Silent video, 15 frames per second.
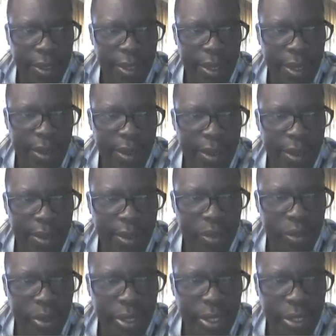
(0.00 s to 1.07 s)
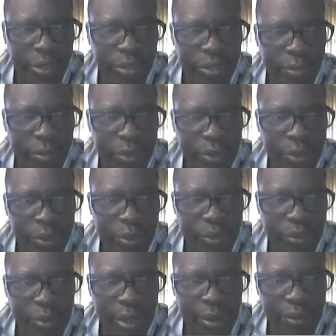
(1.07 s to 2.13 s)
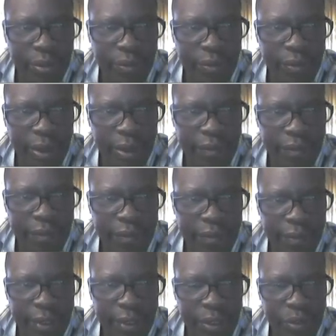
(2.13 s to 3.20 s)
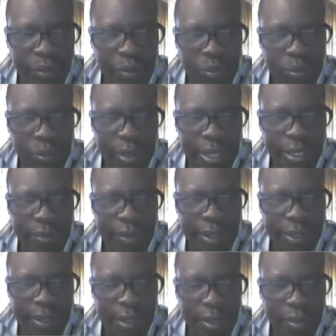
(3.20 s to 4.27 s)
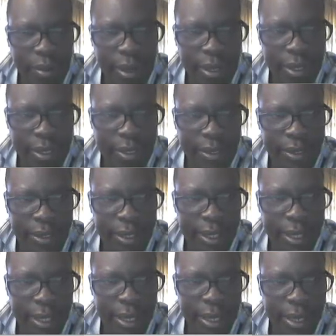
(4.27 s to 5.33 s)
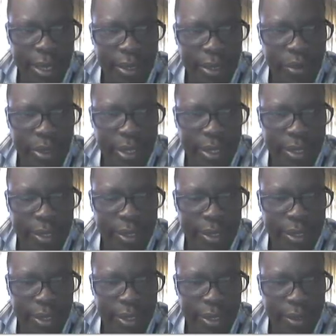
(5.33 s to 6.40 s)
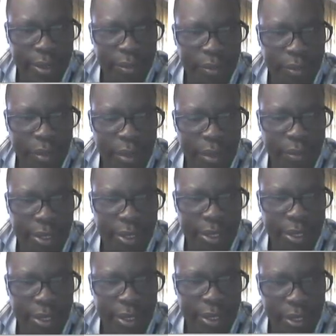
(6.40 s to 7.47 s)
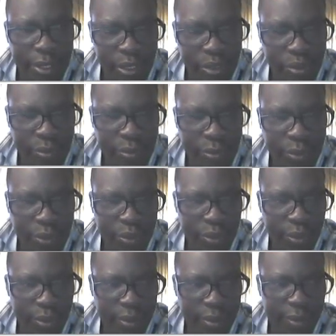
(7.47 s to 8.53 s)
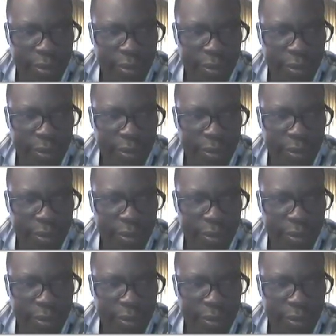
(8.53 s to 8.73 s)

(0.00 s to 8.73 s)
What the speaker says: the joint distribution 2 out of 5 into 2x plus 3y is a joint probability distribution.